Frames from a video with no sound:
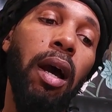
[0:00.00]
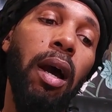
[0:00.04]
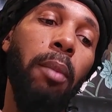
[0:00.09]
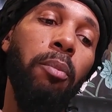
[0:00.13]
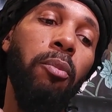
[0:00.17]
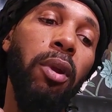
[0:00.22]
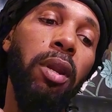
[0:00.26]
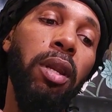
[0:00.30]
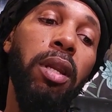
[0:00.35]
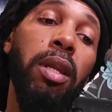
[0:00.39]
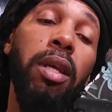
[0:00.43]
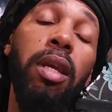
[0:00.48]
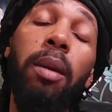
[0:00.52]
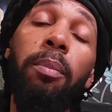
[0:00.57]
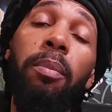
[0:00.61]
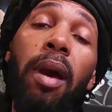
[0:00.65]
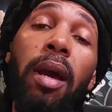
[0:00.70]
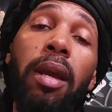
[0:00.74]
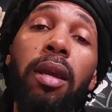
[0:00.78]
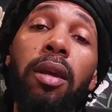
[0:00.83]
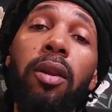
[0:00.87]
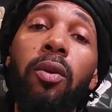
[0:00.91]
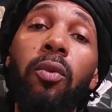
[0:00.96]
I'm ready to get
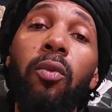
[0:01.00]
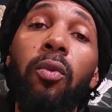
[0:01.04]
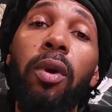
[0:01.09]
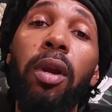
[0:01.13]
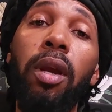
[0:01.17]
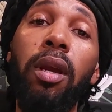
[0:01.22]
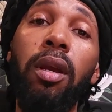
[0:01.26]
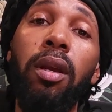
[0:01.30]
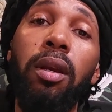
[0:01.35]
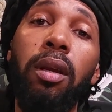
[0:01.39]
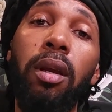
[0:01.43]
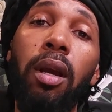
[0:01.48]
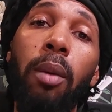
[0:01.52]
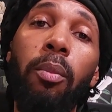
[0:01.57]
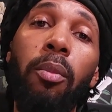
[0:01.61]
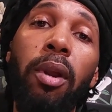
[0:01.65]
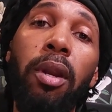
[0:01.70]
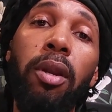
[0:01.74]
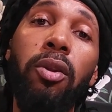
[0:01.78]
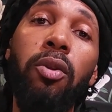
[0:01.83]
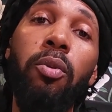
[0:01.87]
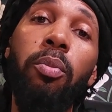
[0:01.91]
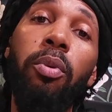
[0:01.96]
back in the ring. I'm
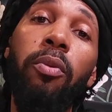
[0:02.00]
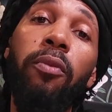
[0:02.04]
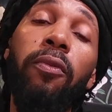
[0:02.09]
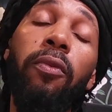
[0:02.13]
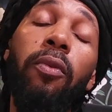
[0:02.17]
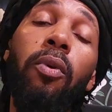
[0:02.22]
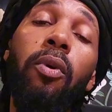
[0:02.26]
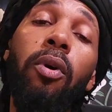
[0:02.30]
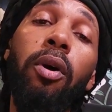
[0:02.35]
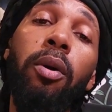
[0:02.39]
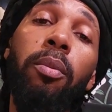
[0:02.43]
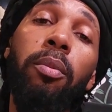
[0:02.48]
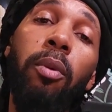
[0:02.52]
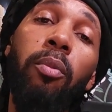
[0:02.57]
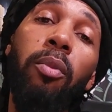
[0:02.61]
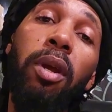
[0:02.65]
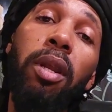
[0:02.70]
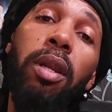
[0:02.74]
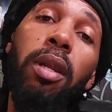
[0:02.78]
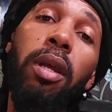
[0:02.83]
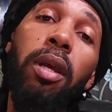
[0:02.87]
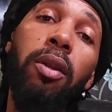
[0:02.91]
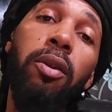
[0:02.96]
ready to perform. I'm
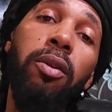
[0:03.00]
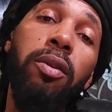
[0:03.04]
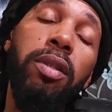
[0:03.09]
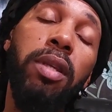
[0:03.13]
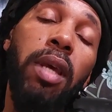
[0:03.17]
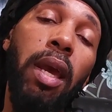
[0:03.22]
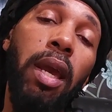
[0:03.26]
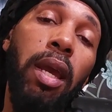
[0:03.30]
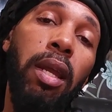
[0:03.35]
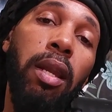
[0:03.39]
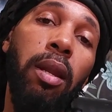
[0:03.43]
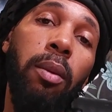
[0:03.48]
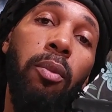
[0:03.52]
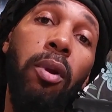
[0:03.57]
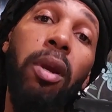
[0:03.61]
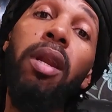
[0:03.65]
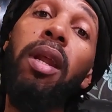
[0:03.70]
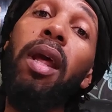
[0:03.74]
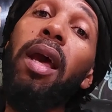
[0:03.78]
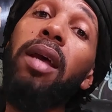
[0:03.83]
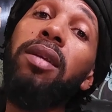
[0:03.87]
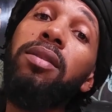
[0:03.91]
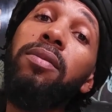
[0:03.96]
ready to entertain. I'm
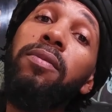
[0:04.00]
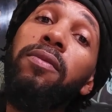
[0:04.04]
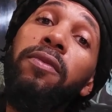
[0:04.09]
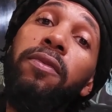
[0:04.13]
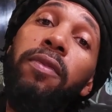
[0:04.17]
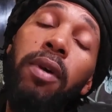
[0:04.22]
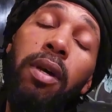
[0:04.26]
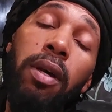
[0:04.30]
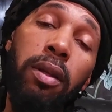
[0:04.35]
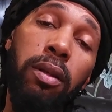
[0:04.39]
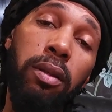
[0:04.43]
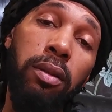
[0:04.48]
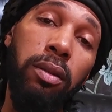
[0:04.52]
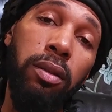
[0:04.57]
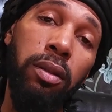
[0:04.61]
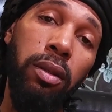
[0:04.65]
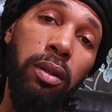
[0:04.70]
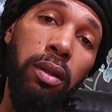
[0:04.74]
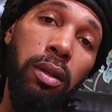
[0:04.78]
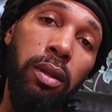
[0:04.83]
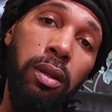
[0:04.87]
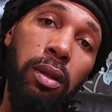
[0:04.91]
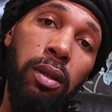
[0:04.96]
ready to have some fun.
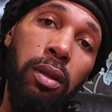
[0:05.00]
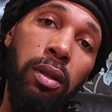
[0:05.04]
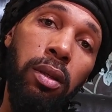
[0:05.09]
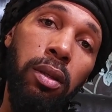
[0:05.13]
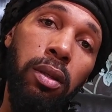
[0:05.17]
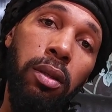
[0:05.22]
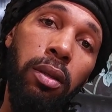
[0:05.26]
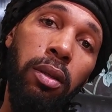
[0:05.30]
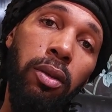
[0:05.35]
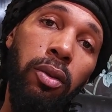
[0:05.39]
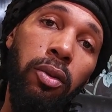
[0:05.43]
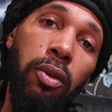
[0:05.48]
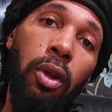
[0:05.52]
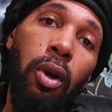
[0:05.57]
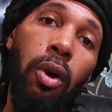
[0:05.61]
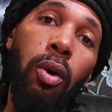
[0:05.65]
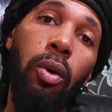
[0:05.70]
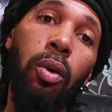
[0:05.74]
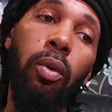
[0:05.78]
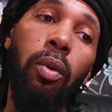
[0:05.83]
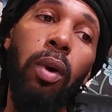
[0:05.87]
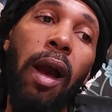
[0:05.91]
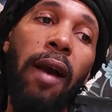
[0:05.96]
You
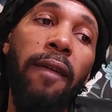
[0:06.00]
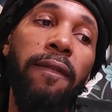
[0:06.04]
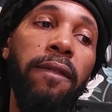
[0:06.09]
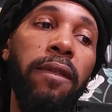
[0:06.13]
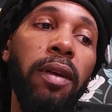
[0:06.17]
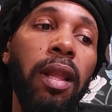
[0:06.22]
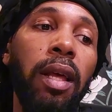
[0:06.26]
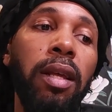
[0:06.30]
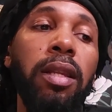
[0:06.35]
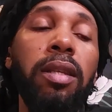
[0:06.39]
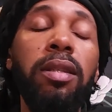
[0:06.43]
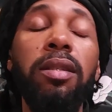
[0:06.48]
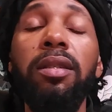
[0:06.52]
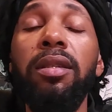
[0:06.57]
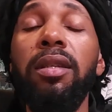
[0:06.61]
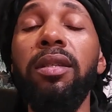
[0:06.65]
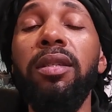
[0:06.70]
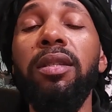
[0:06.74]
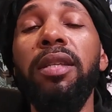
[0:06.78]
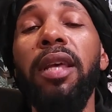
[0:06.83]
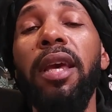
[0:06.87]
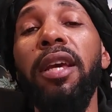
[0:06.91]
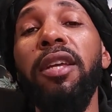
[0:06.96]
know, I feel like this is
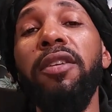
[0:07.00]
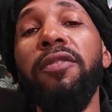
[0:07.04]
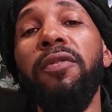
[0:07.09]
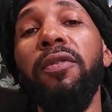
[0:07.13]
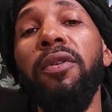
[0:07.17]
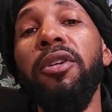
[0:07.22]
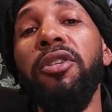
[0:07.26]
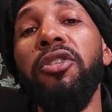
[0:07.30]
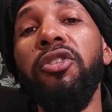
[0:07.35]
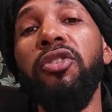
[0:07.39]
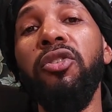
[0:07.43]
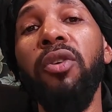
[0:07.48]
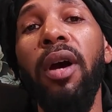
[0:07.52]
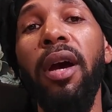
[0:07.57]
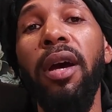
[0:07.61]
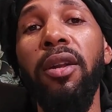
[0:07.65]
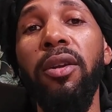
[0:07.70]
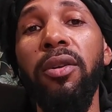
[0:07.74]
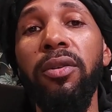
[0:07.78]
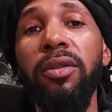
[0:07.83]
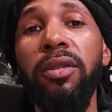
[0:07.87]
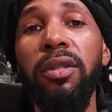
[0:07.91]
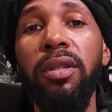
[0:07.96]
a stage for us
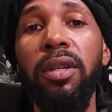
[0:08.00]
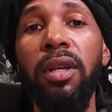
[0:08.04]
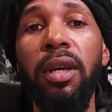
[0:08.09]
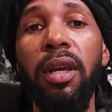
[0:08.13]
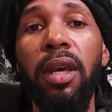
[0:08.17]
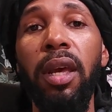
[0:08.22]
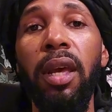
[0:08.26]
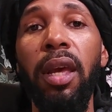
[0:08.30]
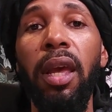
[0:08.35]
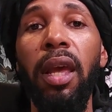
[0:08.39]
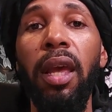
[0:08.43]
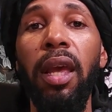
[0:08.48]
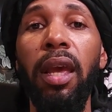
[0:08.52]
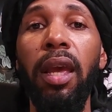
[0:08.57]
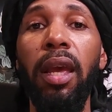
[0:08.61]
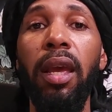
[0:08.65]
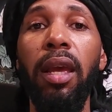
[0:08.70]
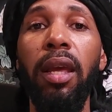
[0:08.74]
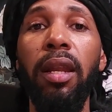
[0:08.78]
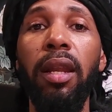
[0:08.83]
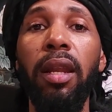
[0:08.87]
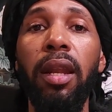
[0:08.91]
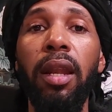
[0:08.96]
Striders.
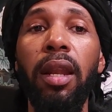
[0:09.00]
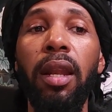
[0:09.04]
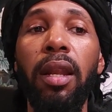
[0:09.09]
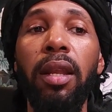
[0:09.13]
And,